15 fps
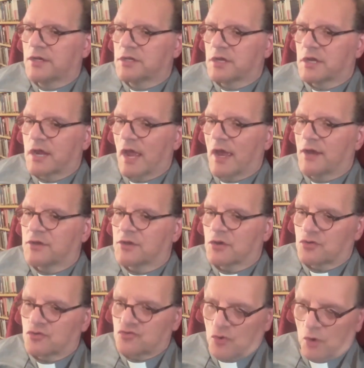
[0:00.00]
to get
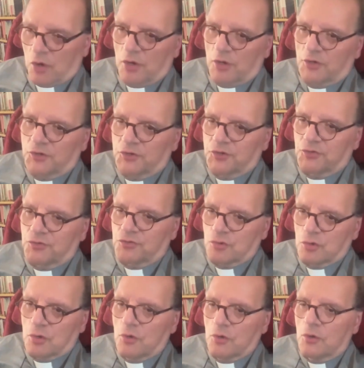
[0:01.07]
across
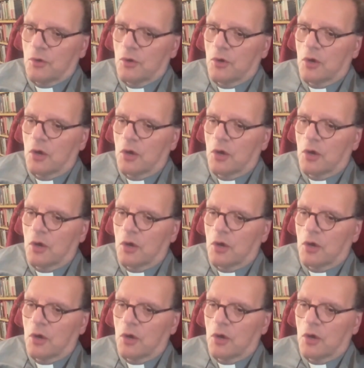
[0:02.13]
through